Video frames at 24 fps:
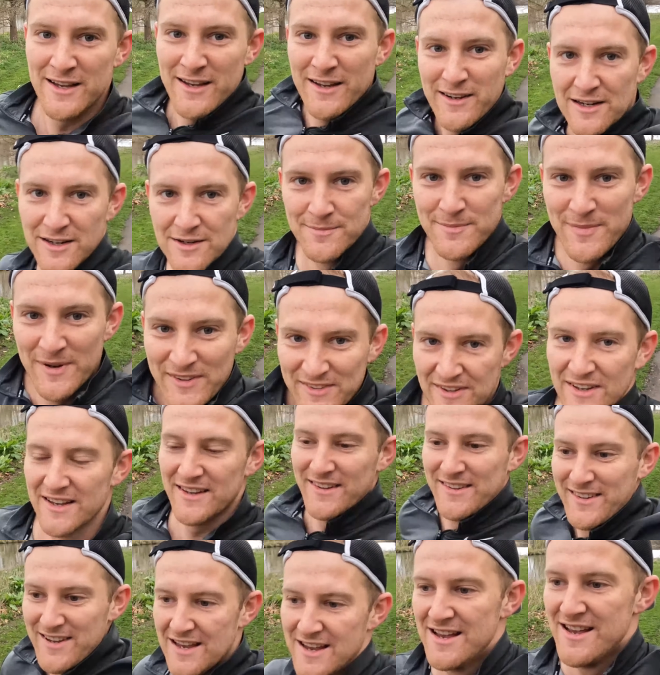
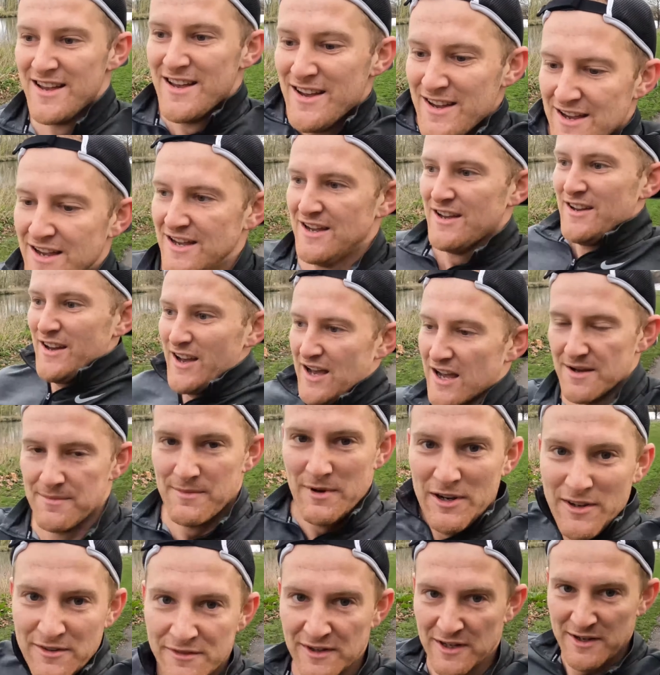encompasses um,
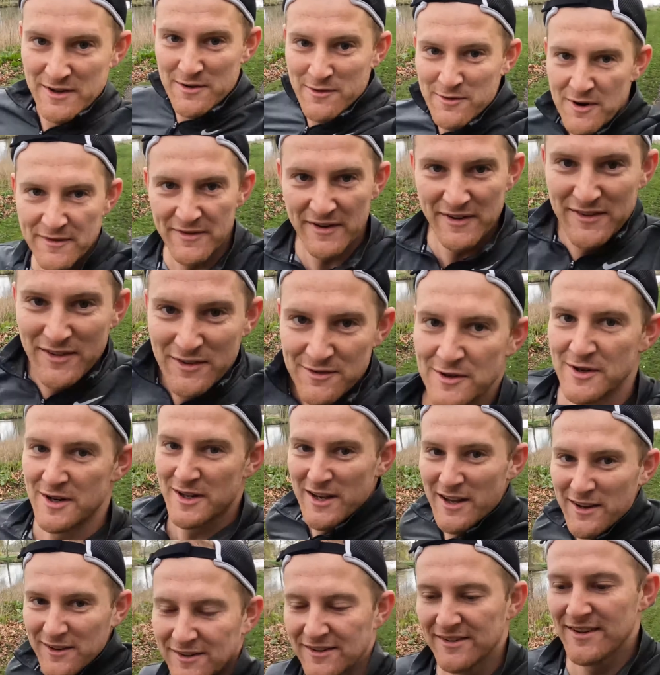a lovely river to run
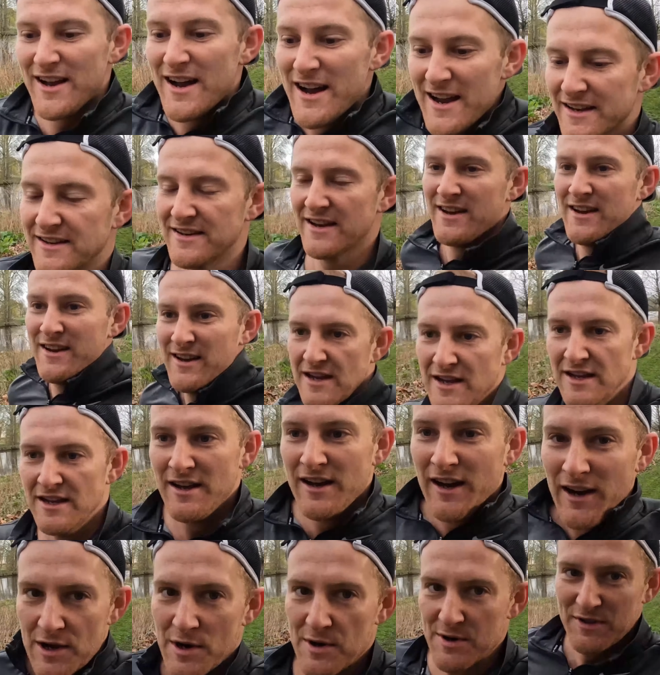alongside.
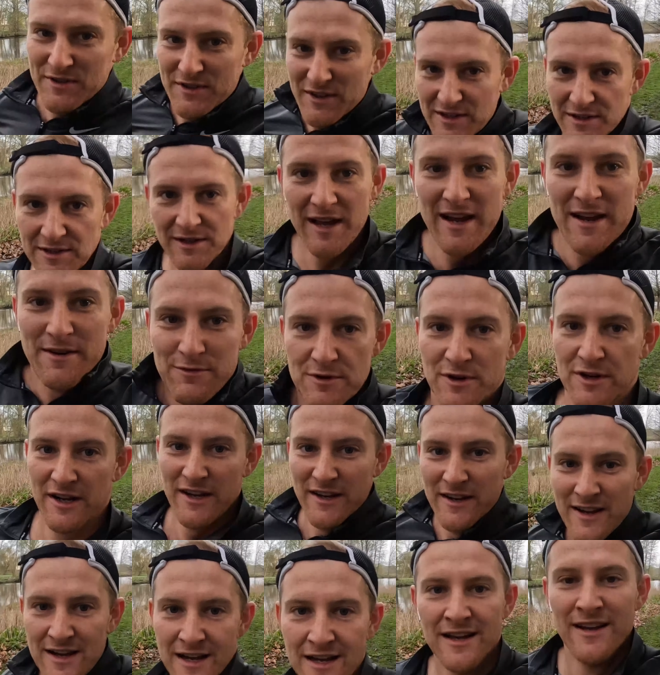I always do like
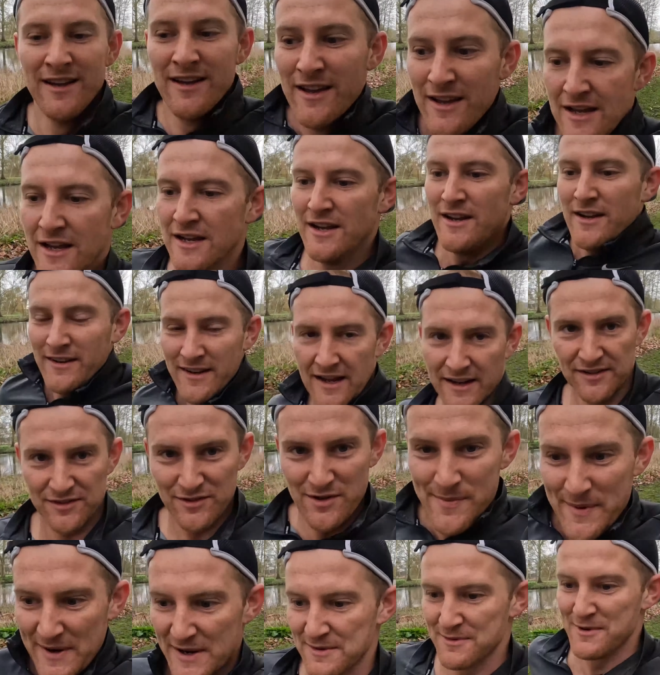running next
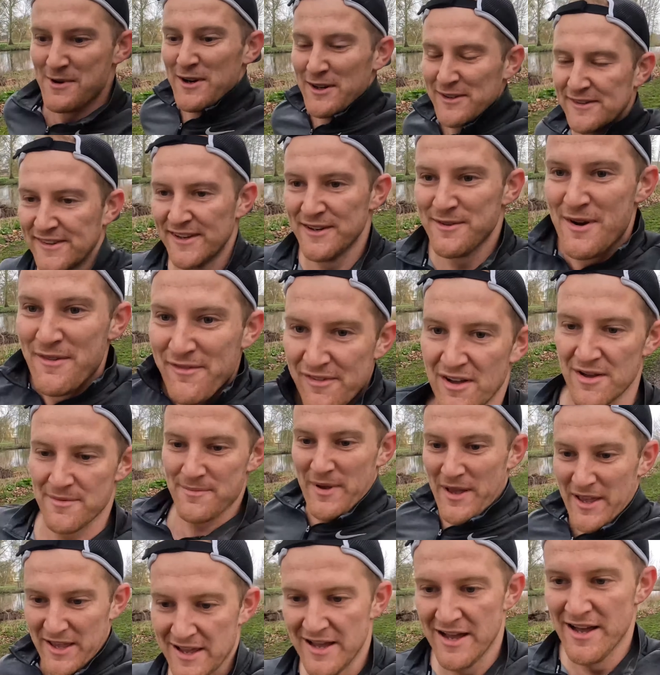to a bit of water, whether that
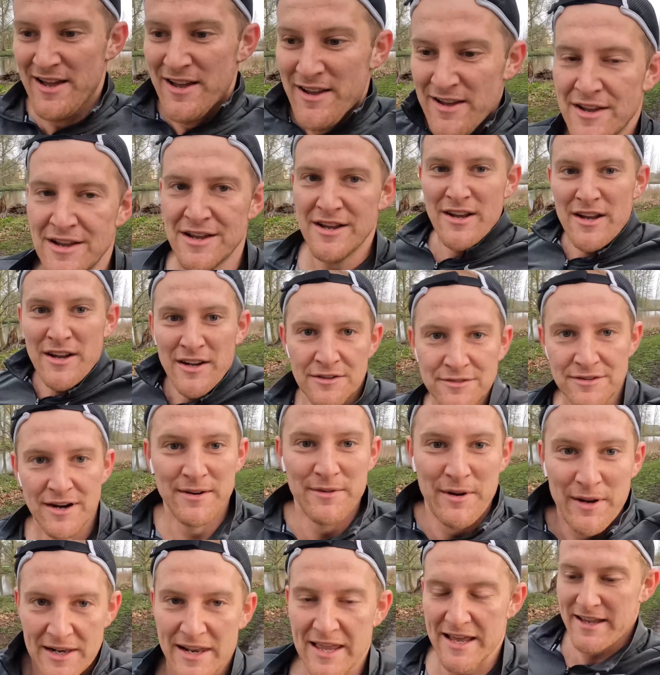be
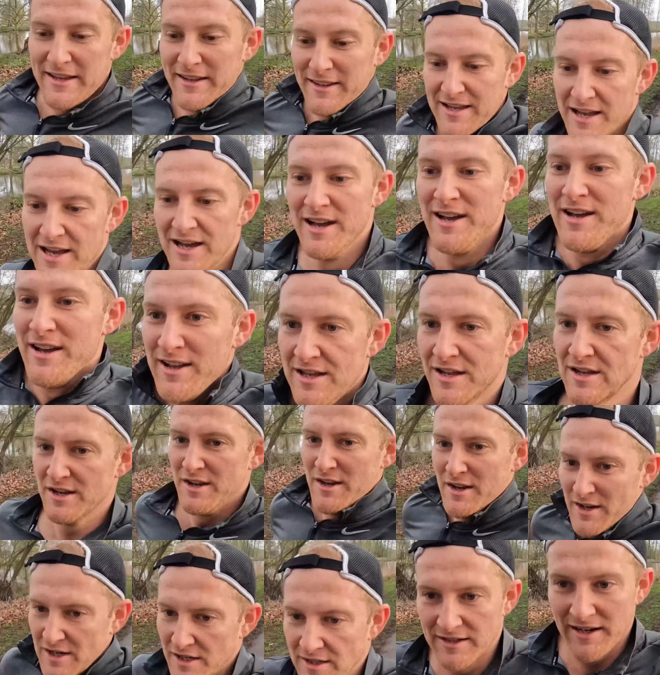around a lake,
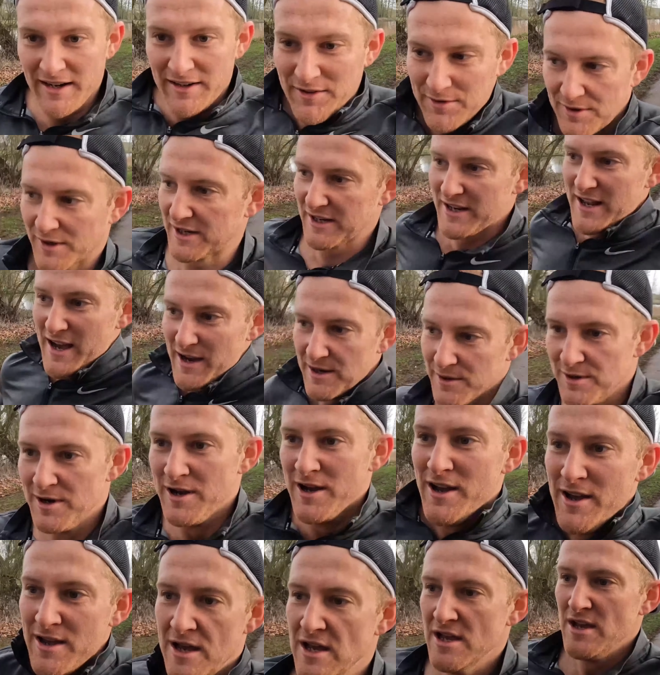next to a canal,
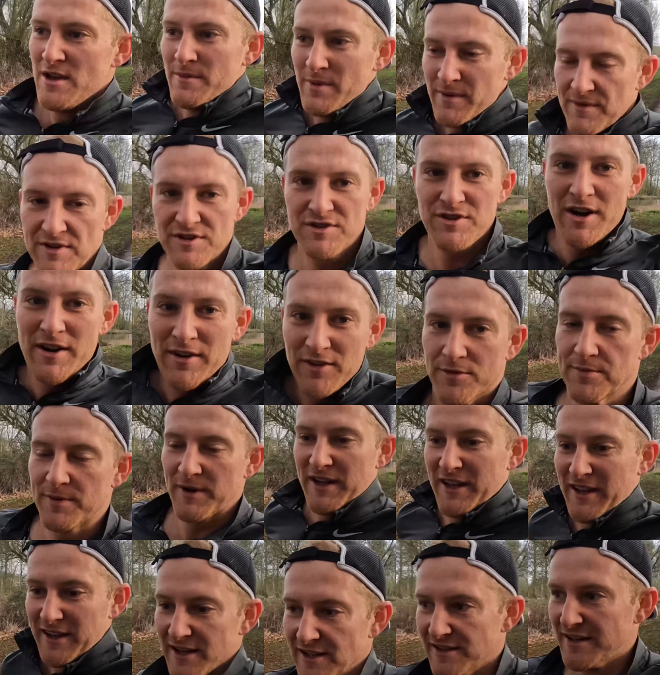but the Trent's
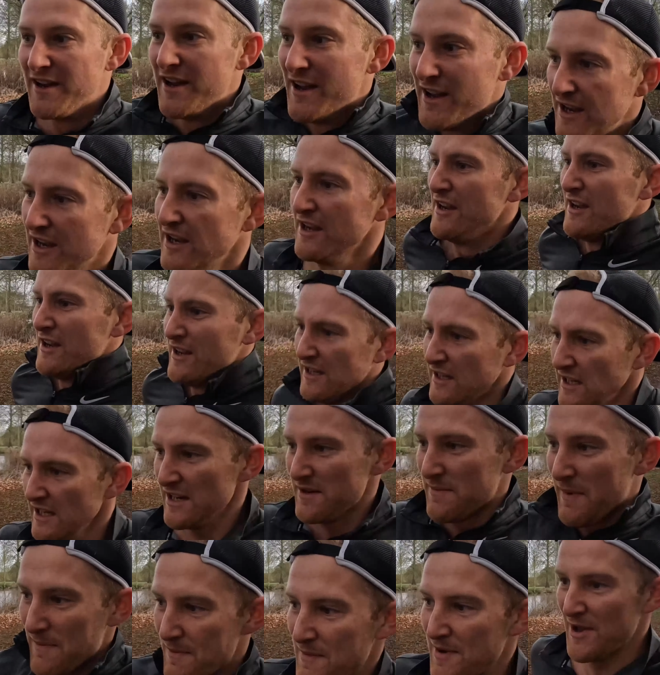pretty good. A
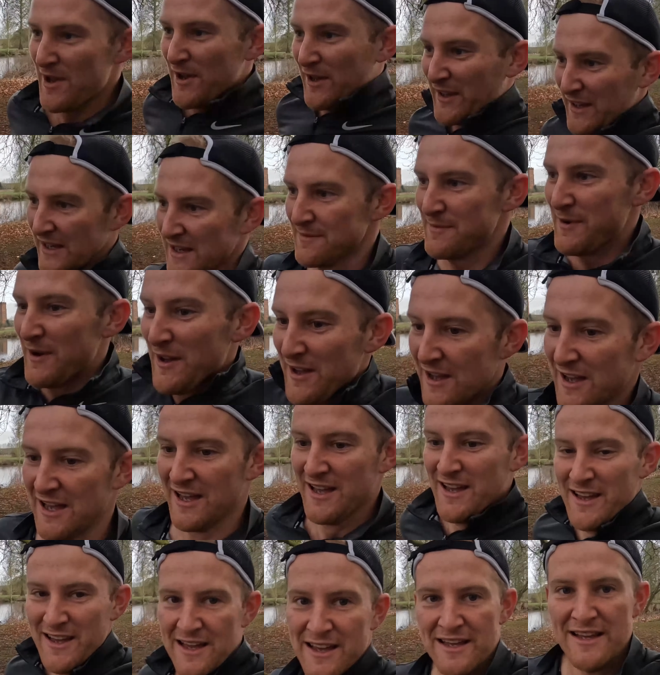little bit murky, but
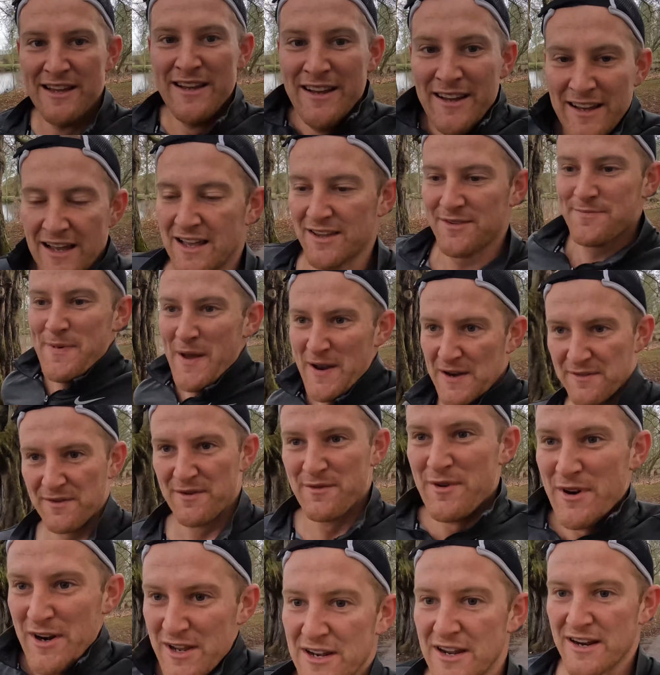it's better
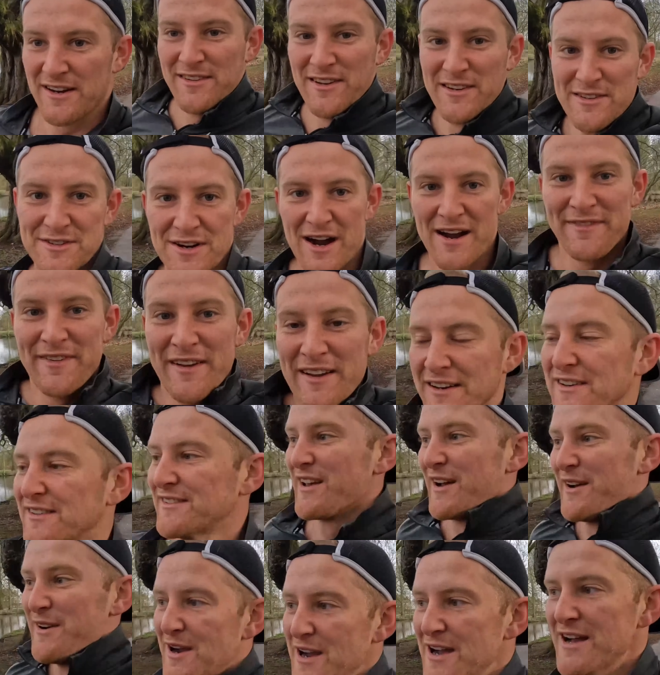than running next to traffic,
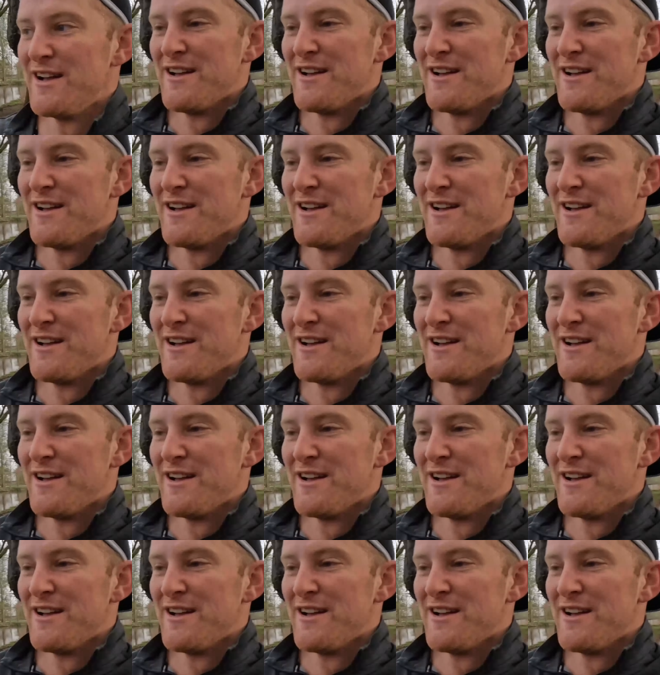so